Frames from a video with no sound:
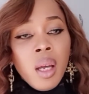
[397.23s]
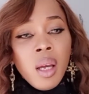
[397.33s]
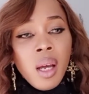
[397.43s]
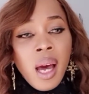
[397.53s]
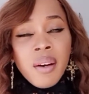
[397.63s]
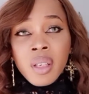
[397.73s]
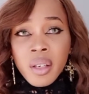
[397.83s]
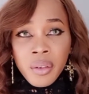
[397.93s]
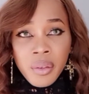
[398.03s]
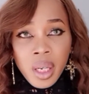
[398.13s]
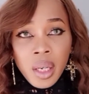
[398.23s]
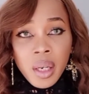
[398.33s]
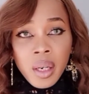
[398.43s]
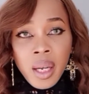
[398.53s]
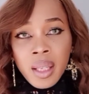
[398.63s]
have a
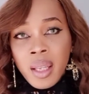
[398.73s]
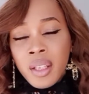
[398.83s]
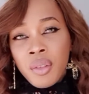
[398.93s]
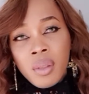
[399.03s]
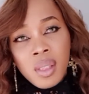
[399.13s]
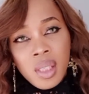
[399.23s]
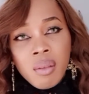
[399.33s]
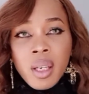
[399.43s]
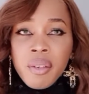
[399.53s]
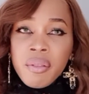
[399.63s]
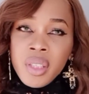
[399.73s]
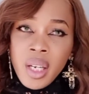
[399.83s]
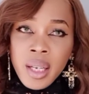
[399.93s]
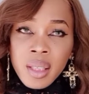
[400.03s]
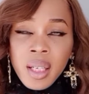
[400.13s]
career, and then you still get
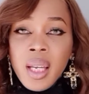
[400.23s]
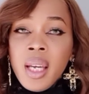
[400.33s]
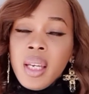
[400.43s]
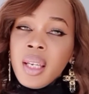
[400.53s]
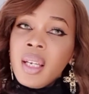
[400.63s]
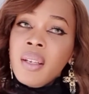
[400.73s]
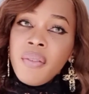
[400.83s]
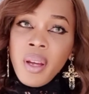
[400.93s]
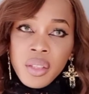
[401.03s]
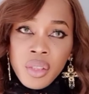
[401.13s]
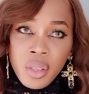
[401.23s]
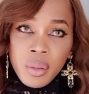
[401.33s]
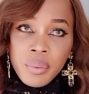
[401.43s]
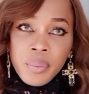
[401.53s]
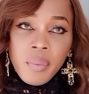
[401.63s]
rejected, it can affect you,
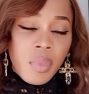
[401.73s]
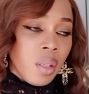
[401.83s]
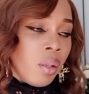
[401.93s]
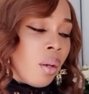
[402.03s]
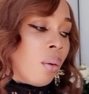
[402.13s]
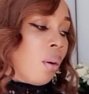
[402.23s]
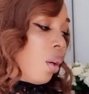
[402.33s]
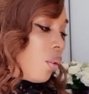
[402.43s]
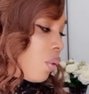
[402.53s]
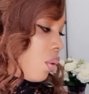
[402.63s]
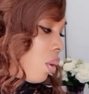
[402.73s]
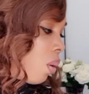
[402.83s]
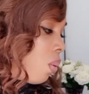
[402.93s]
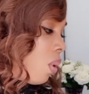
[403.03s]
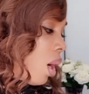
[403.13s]

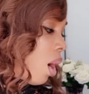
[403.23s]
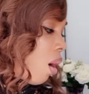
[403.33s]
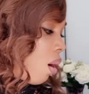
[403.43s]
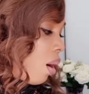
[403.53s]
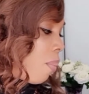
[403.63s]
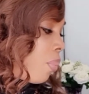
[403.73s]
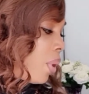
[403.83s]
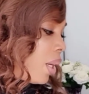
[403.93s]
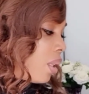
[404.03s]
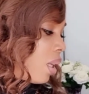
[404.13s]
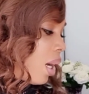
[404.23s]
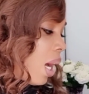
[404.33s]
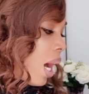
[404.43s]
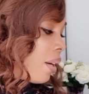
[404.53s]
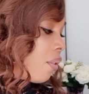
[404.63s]
So, but
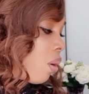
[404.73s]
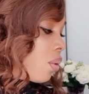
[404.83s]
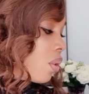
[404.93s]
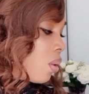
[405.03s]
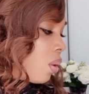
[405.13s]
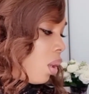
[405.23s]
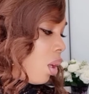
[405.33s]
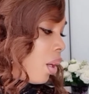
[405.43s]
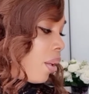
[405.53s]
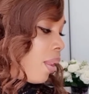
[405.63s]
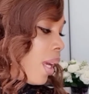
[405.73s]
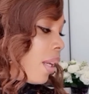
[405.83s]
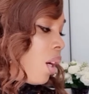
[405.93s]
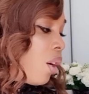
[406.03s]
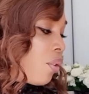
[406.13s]
I've also learned that
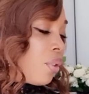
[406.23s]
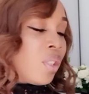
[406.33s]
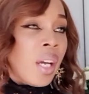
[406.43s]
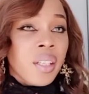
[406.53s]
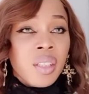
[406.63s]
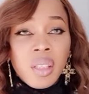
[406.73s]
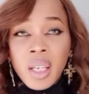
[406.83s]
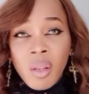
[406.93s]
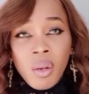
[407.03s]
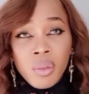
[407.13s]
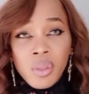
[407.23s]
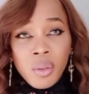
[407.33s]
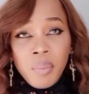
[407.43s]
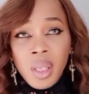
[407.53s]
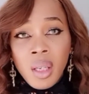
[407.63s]
rejection can also
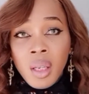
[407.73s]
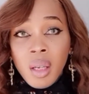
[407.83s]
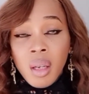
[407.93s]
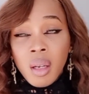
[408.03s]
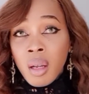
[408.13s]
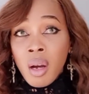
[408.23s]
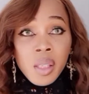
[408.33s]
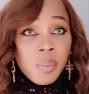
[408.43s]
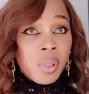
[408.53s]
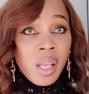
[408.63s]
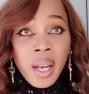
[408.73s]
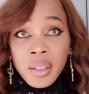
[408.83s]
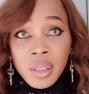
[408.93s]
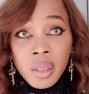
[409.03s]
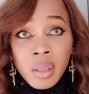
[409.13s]
be God's
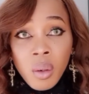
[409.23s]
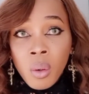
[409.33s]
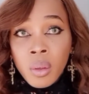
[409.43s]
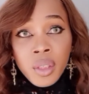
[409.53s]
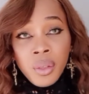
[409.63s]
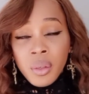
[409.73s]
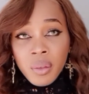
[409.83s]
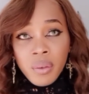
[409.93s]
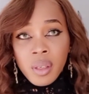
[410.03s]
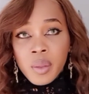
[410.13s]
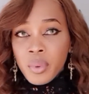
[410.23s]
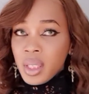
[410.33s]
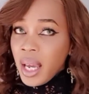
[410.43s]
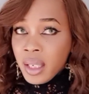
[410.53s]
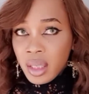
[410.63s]
protection or the universe
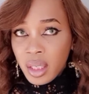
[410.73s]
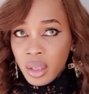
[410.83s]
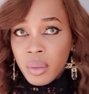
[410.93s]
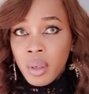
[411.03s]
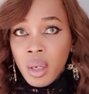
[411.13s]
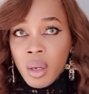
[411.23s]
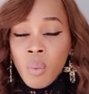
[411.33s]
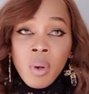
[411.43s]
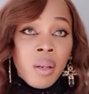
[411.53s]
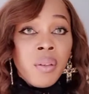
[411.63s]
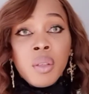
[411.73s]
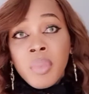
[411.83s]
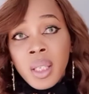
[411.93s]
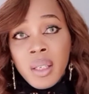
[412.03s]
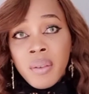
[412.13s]
protecting you, whatever you
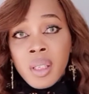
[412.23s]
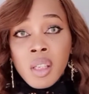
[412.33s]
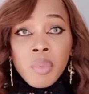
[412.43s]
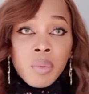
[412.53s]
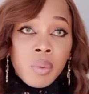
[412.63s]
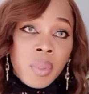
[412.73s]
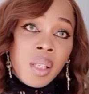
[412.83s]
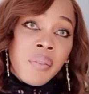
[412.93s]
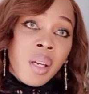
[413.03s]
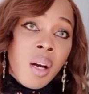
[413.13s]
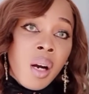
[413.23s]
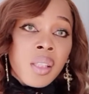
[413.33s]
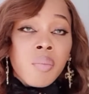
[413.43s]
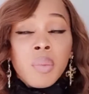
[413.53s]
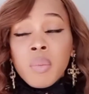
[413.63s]
believe in. Some people believe in God,
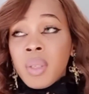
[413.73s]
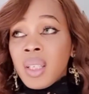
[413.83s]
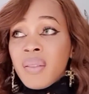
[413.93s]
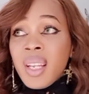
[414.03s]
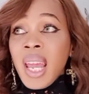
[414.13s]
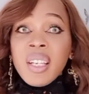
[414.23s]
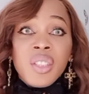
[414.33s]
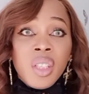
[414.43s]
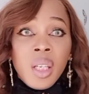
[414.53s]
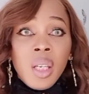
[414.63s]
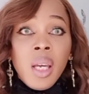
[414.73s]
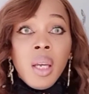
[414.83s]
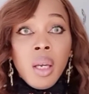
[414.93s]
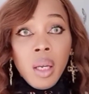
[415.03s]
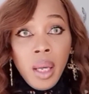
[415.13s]
some people believe in energy
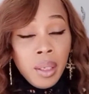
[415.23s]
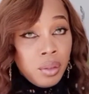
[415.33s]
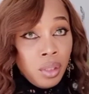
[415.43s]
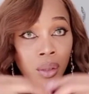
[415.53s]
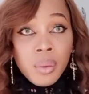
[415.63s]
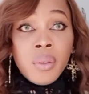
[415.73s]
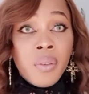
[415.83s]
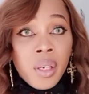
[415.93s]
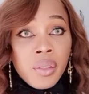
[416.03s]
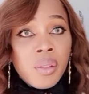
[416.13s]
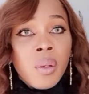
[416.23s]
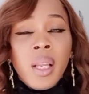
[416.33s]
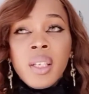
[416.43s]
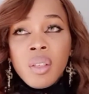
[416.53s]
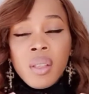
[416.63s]
and the universe. So
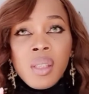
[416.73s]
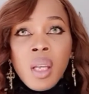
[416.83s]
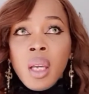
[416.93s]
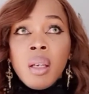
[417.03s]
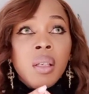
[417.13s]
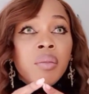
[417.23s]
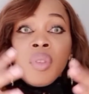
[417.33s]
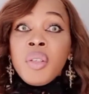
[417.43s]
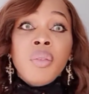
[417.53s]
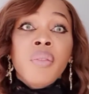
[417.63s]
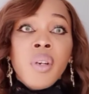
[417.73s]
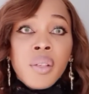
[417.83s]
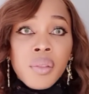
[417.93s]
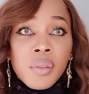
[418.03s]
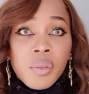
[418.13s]
let's just say the
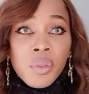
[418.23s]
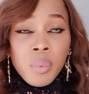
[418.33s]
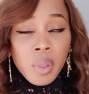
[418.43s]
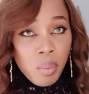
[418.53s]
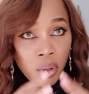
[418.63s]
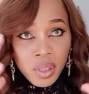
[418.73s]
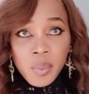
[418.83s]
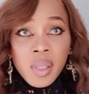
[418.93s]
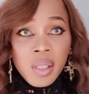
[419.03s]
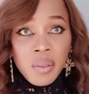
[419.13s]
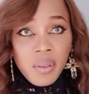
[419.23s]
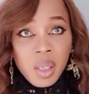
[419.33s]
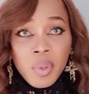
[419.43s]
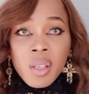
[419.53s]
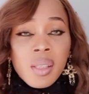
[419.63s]
universe, to be more specific,
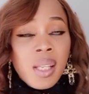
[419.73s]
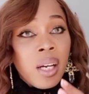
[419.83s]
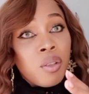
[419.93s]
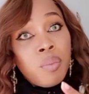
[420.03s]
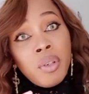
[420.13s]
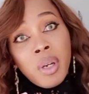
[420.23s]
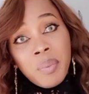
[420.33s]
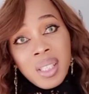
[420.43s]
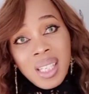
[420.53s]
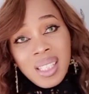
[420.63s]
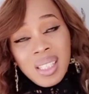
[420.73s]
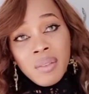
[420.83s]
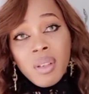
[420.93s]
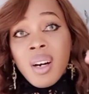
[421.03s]
because that could be representative of a